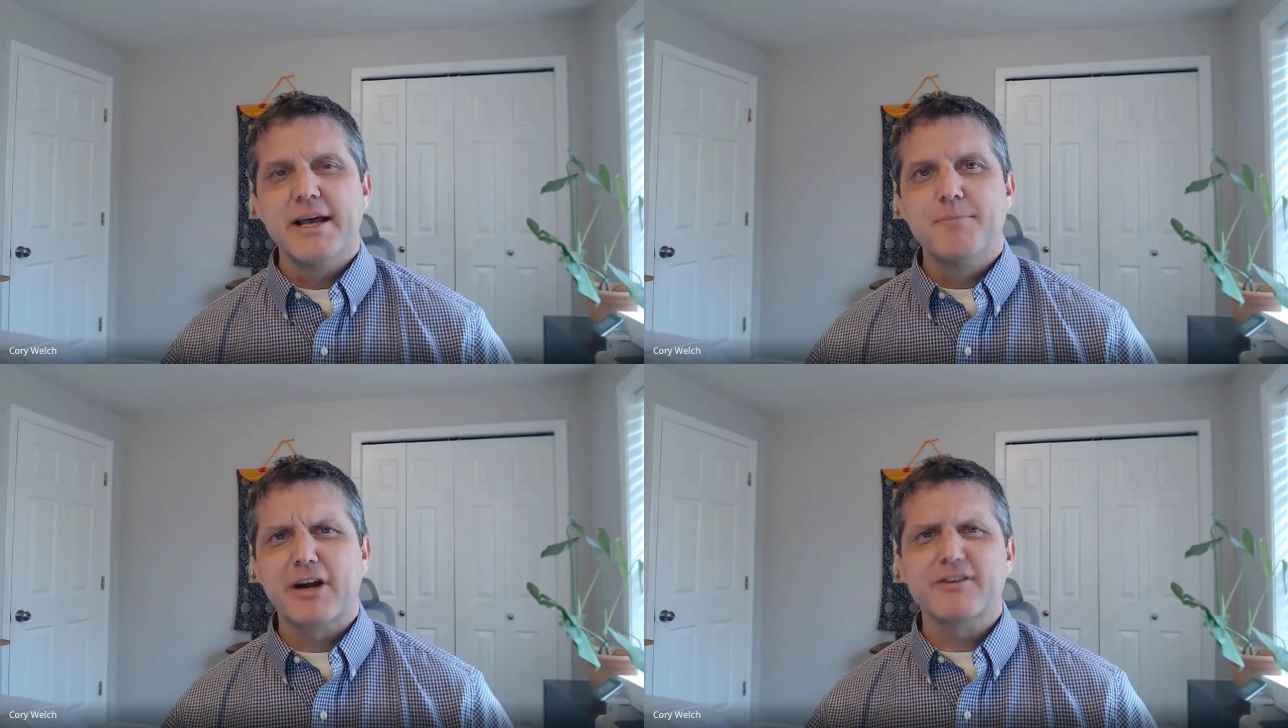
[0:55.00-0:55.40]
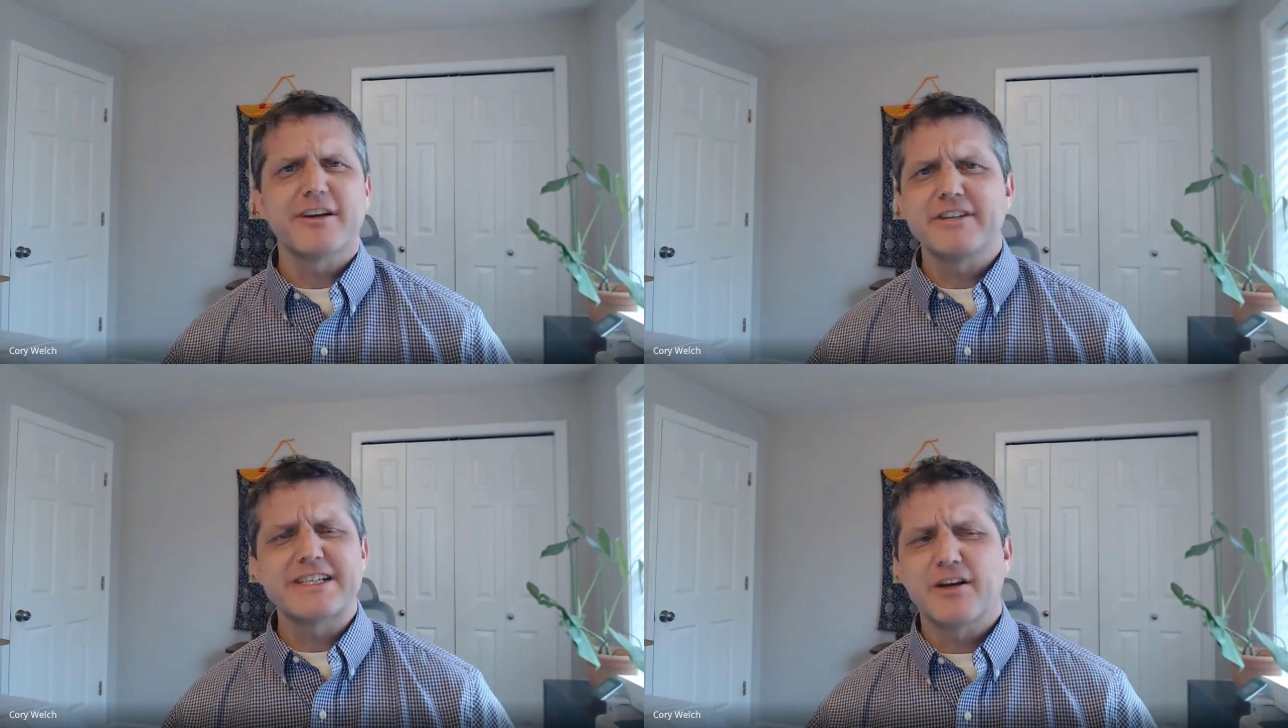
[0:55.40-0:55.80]

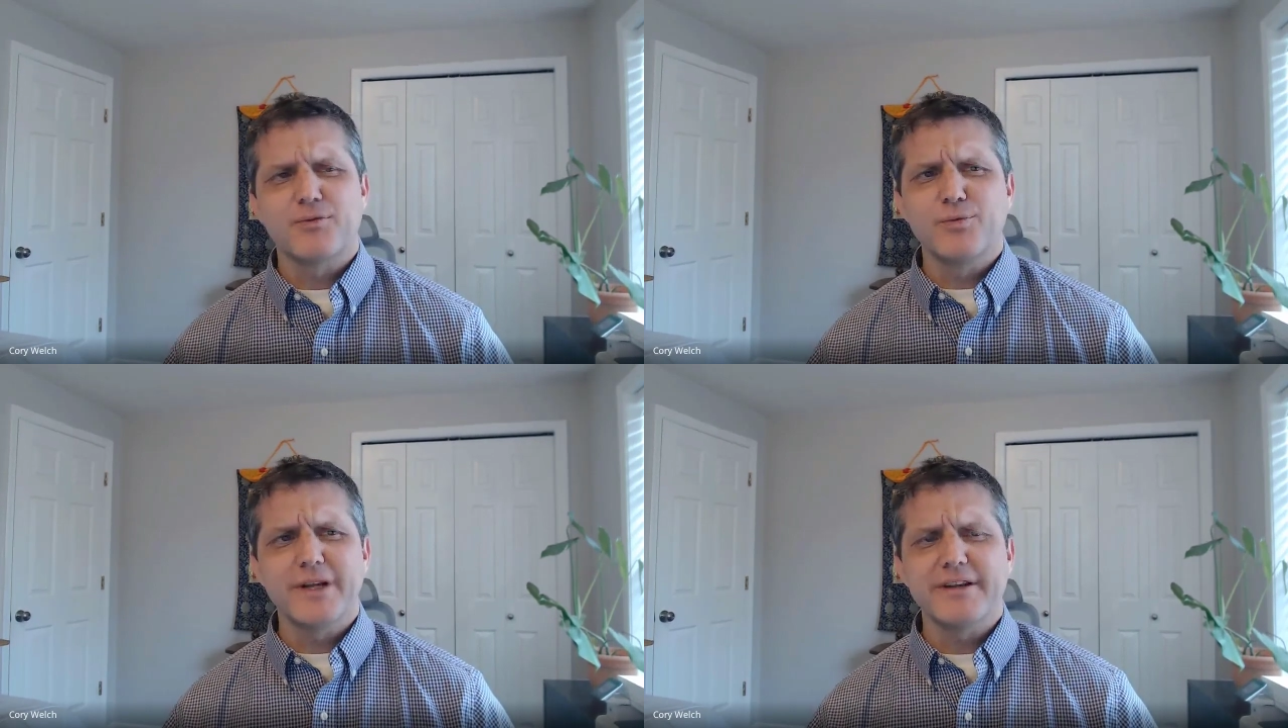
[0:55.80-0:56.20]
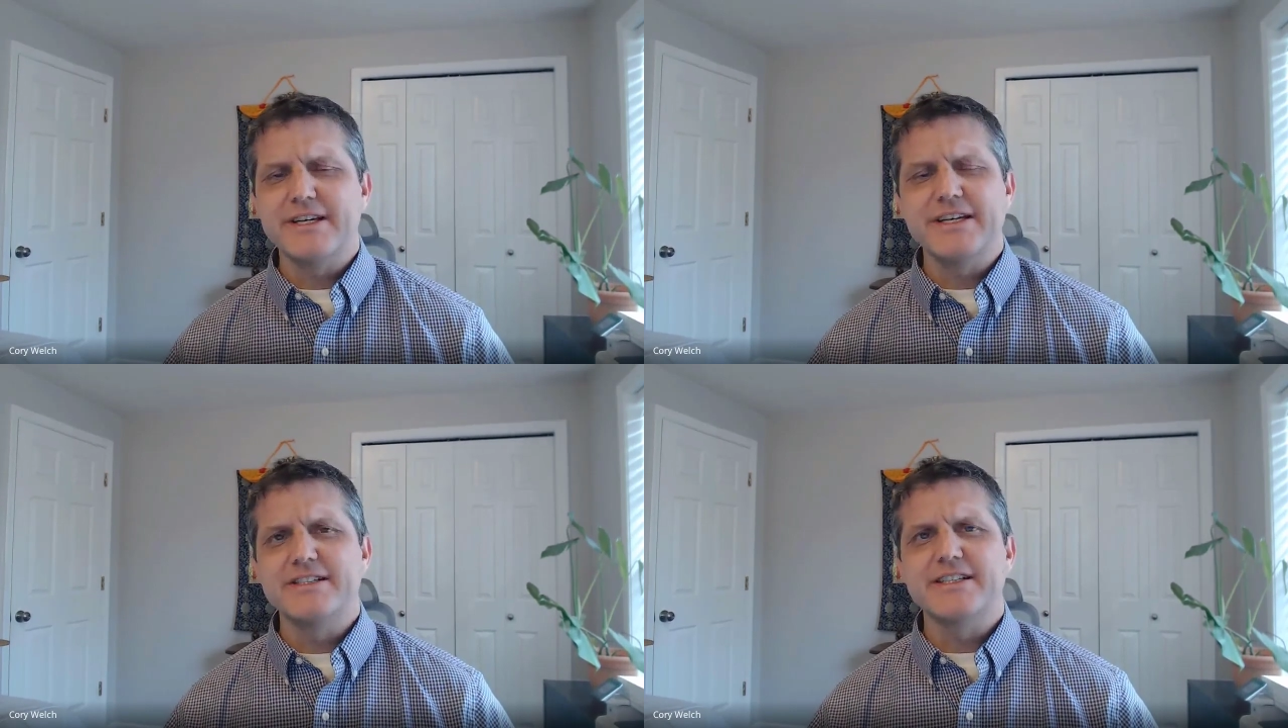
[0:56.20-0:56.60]
Microsoft Excel really
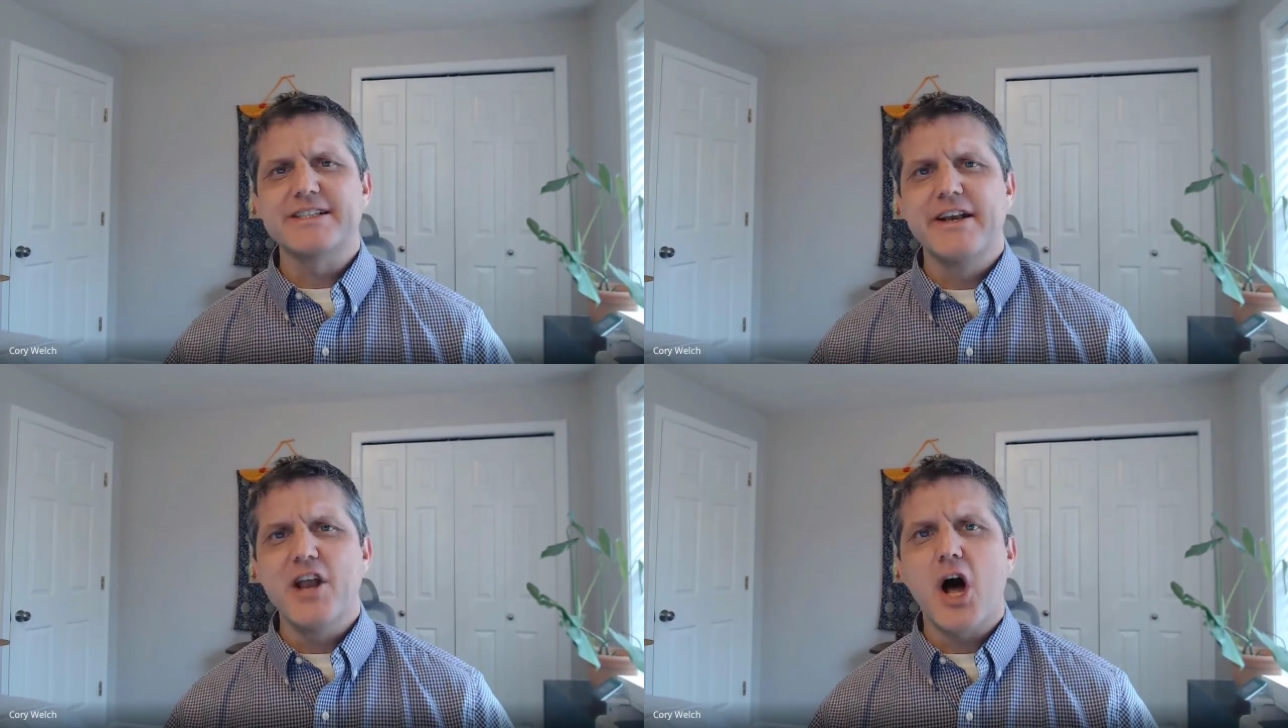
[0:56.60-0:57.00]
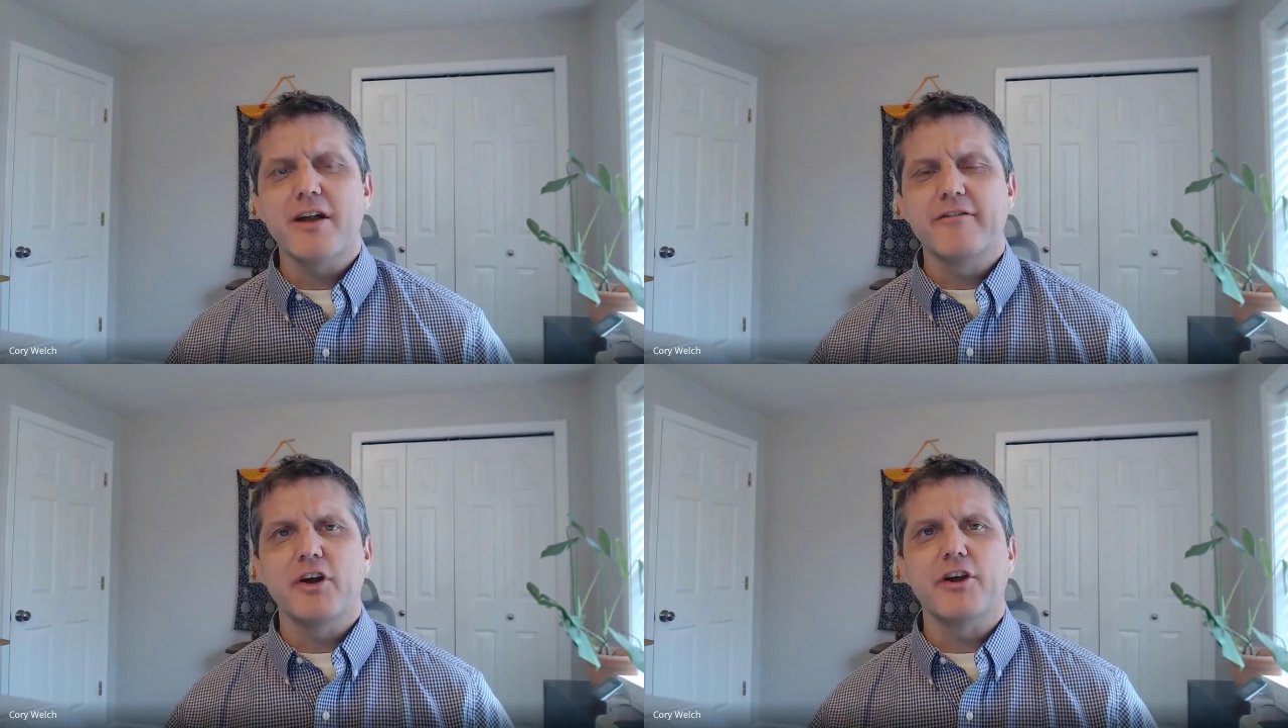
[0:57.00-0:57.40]
is just not
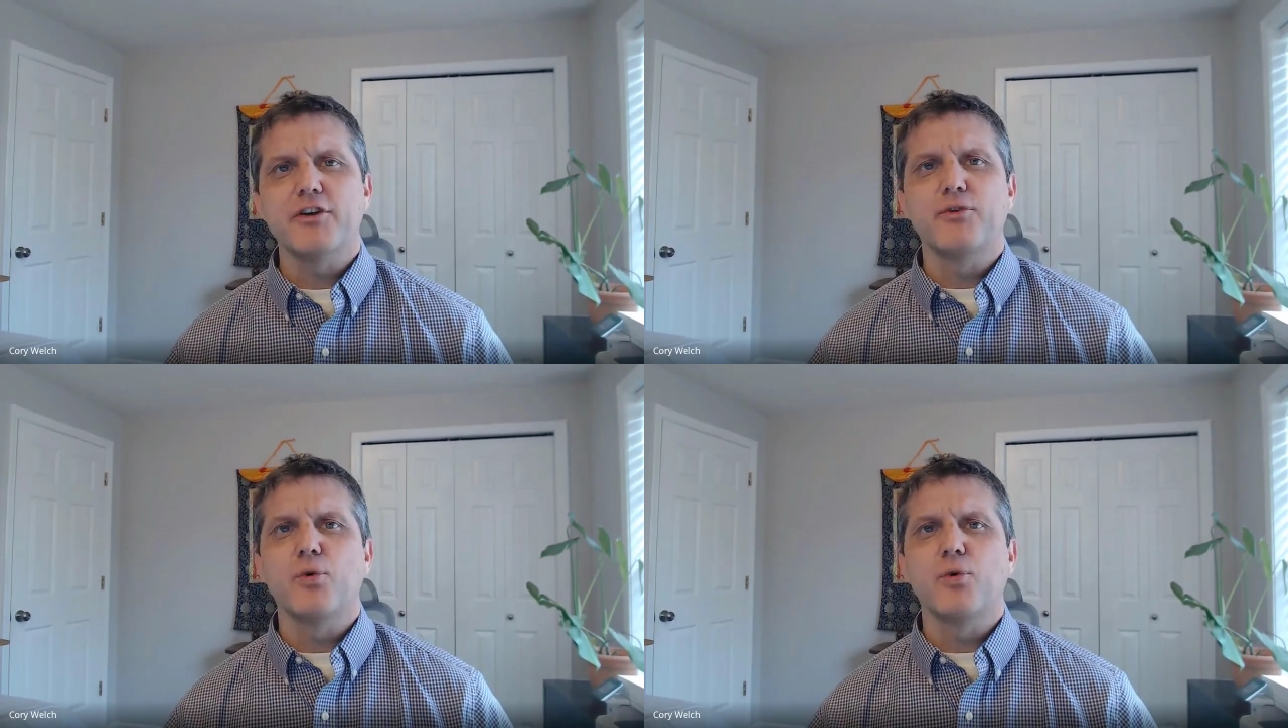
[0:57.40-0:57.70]
a very good